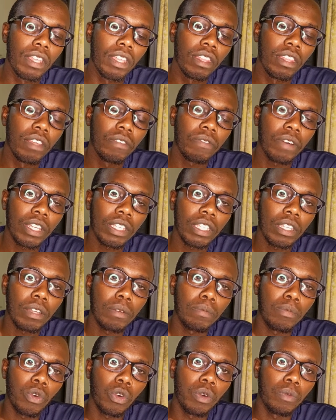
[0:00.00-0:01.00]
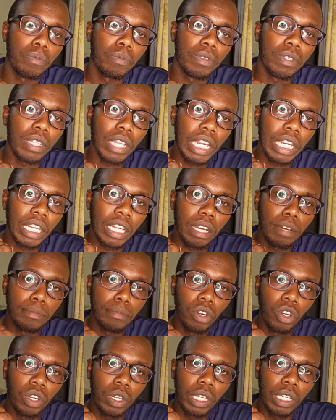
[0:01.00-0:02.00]
The first step when starting a
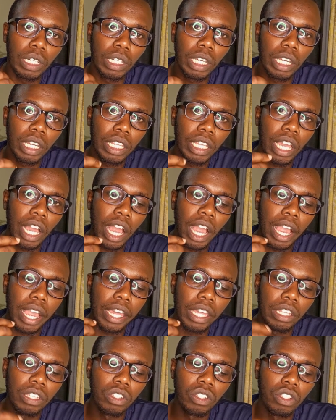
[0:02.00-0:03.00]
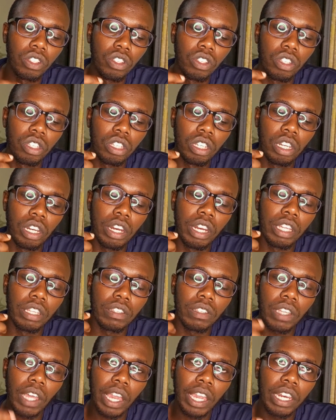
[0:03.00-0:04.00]
blog in Kenya is
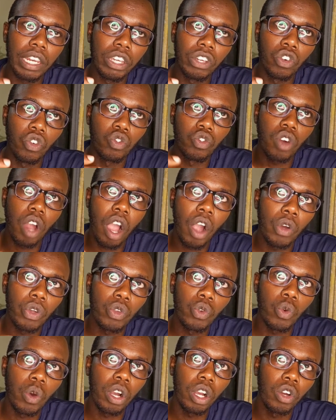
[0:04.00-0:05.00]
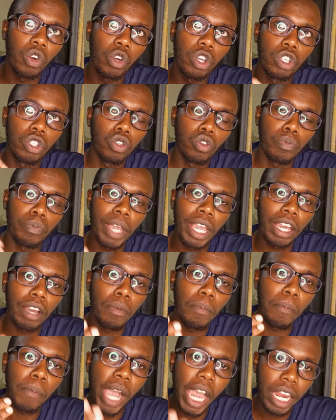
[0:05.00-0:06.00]
deciding on how you are going to make
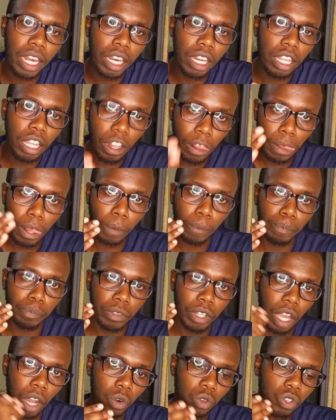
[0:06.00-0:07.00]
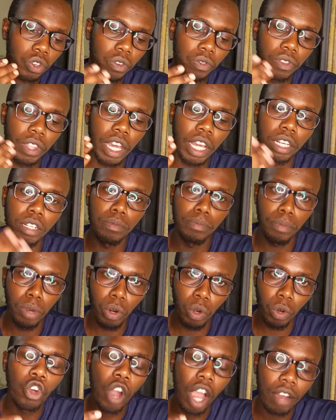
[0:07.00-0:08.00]
money out of that
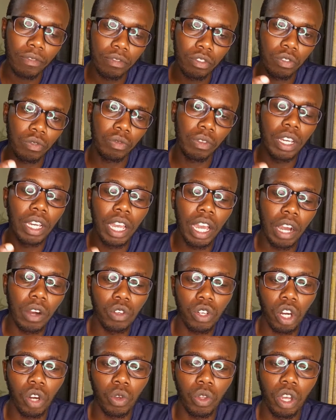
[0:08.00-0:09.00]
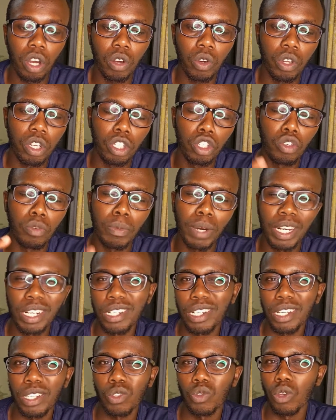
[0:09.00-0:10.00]
blog. You have to figure out how you are going to
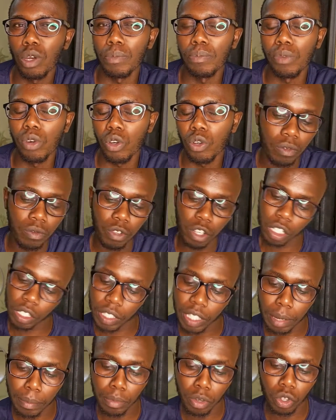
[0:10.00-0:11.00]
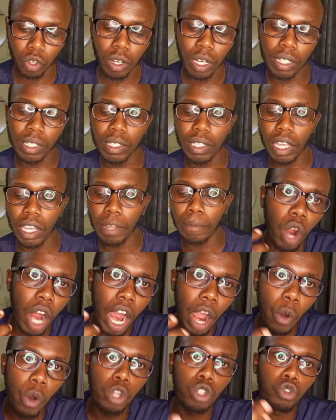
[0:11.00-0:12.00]
monetize your blog. For example, you can say, I
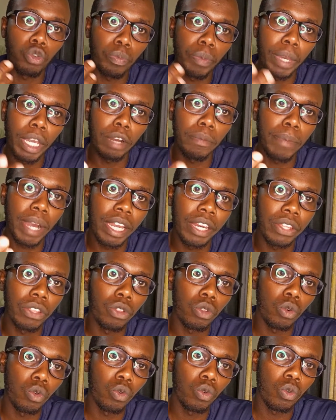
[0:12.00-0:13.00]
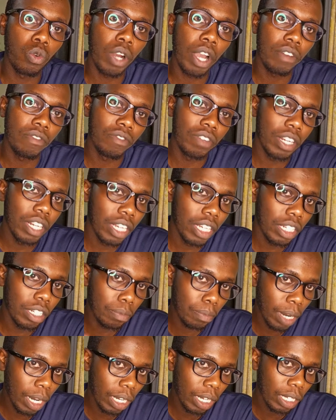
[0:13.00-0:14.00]
want to make money through affiliate
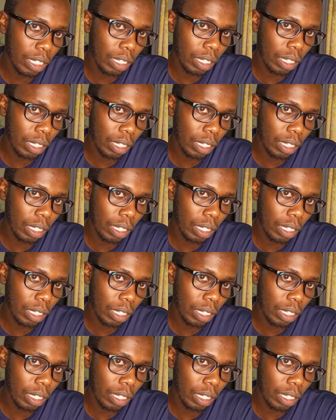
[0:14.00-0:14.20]
marketing.